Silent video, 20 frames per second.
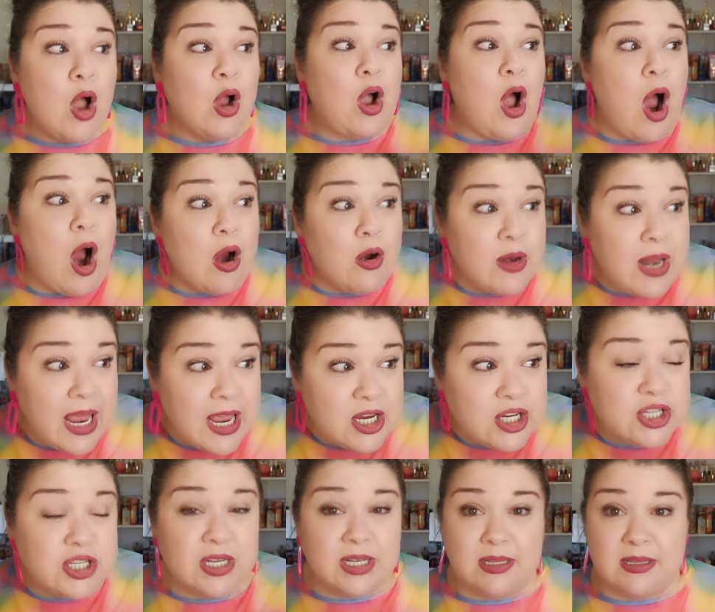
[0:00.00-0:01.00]

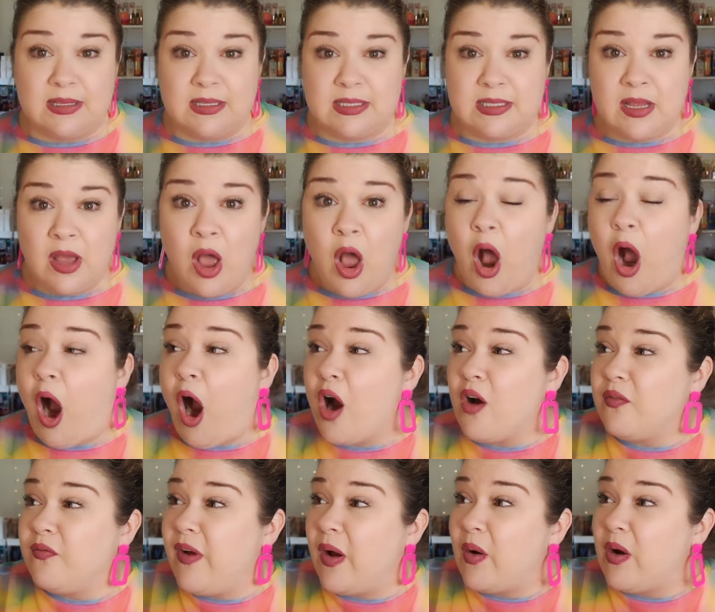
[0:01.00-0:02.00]
Carnations
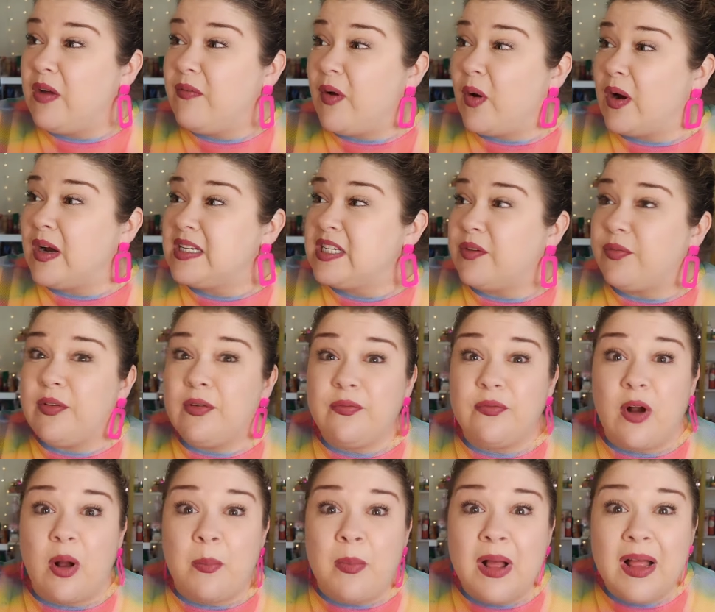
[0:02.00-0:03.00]
are very, very different
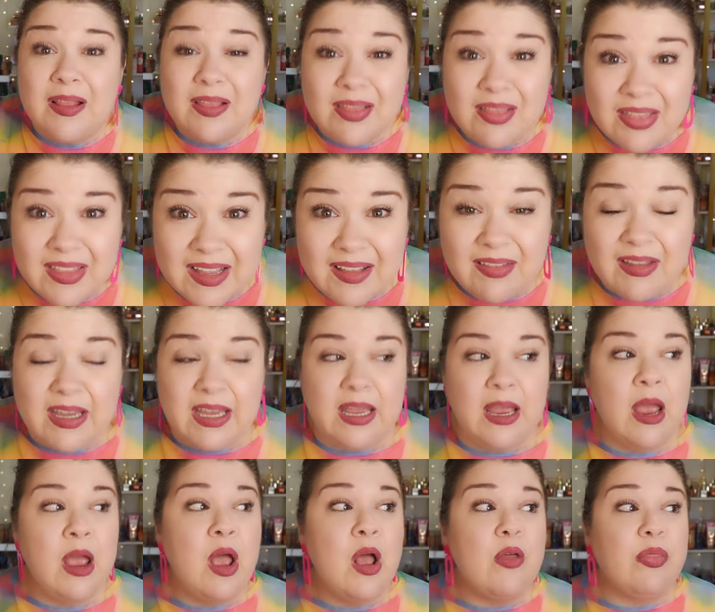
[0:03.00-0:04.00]
from
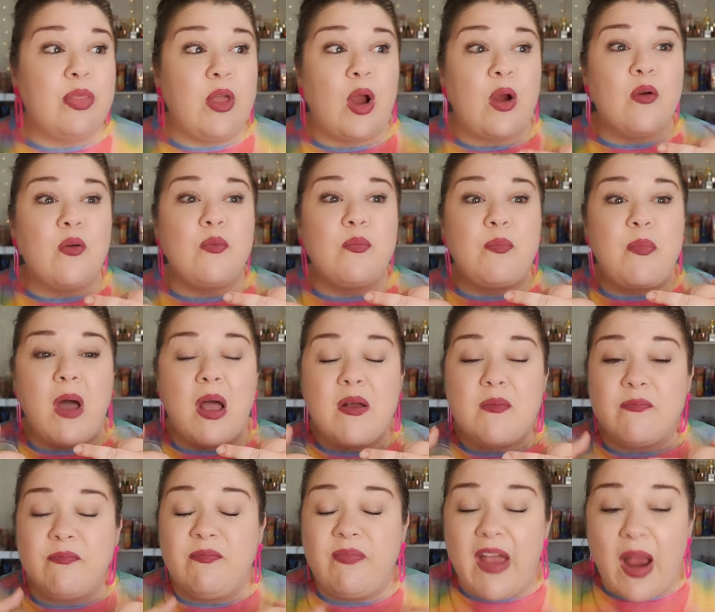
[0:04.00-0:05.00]
lily. They're
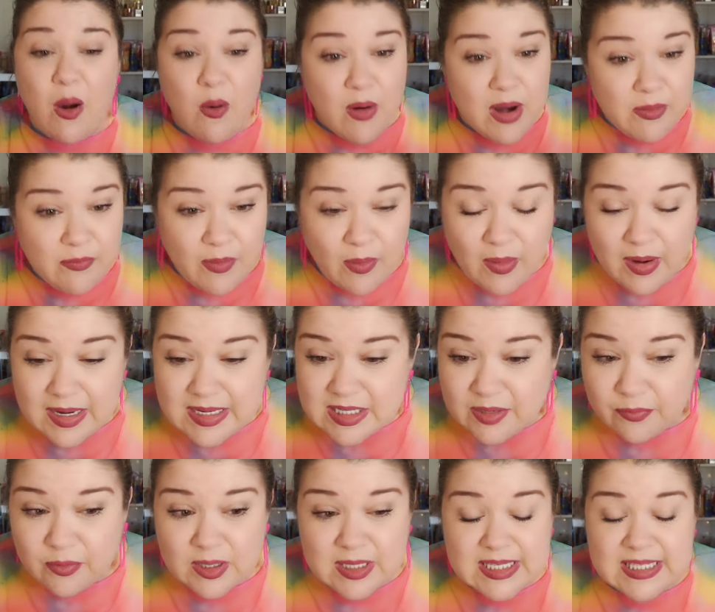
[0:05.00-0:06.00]
very, very
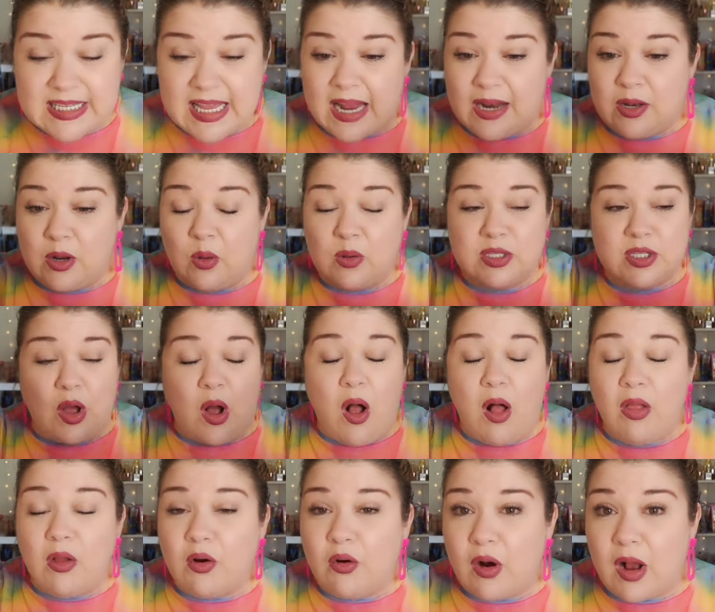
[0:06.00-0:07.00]
different scent notes
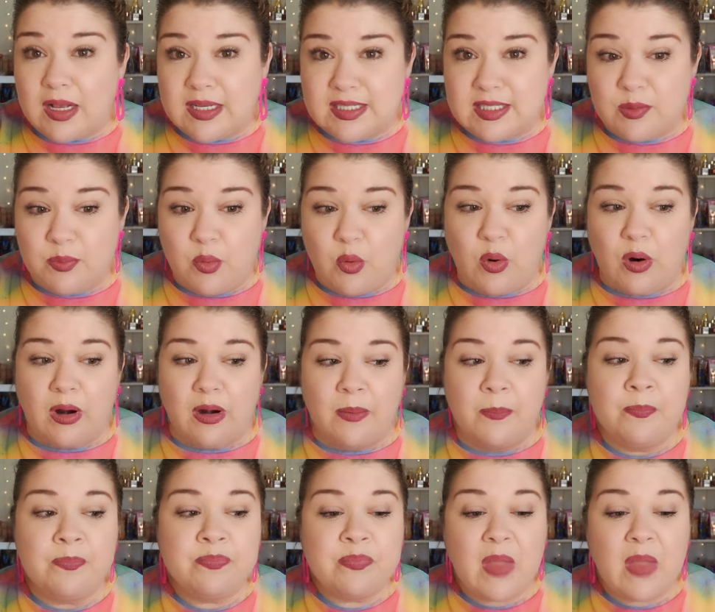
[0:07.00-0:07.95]
all across the board.